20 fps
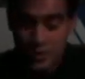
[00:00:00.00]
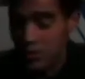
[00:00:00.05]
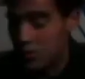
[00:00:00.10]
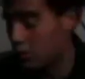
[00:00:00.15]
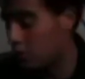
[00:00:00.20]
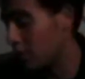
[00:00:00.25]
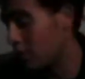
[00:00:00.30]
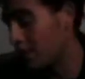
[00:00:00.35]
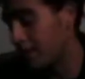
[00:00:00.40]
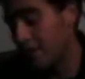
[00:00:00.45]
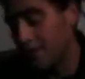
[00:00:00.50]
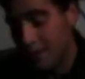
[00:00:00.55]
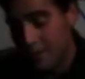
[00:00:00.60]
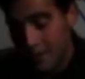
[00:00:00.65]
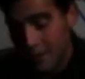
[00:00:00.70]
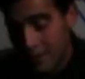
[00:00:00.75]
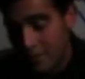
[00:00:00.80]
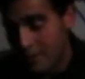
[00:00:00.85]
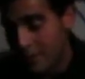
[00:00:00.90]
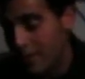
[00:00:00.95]
Jordan
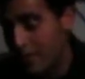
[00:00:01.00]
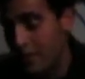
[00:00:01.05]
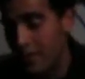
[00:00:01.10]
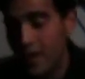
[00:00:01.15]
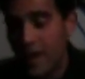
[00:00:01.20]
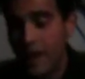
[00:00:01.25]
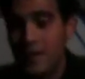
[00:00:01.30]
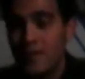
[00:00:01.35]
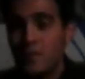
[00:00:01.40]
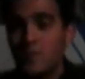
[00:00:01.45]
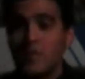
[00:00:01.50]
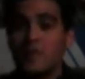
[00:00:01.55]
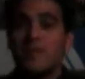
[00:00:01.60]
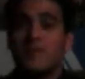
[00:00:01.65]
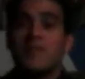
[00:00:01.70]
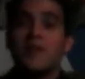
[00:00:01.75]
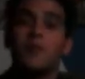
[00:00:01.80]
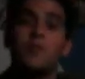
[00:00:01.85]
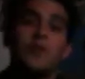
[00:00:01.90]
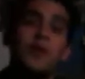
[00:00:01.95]
Hill, another guy who's been
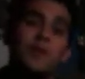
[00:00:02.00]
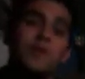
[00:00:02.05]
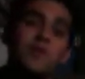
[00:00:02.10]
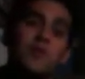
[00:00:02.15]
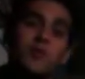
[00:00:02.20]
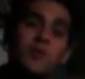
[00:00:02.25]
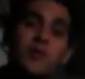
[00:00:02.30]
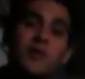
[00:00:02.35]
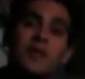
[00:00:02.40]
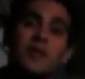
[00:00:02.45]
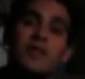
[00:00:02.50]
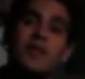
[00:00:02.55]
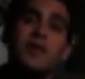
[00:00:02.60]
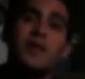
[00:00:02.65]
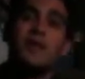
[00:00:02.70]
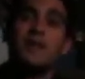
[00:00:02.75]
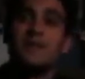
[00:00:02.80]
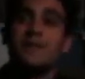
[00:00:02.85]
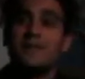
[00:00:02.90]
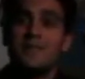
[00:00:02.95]
stepping up, doing big
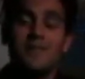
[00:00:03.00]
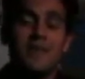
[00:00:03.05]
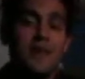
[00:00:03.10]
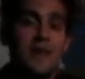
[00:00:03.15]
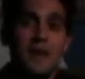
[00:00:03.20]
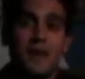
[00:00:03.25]
things.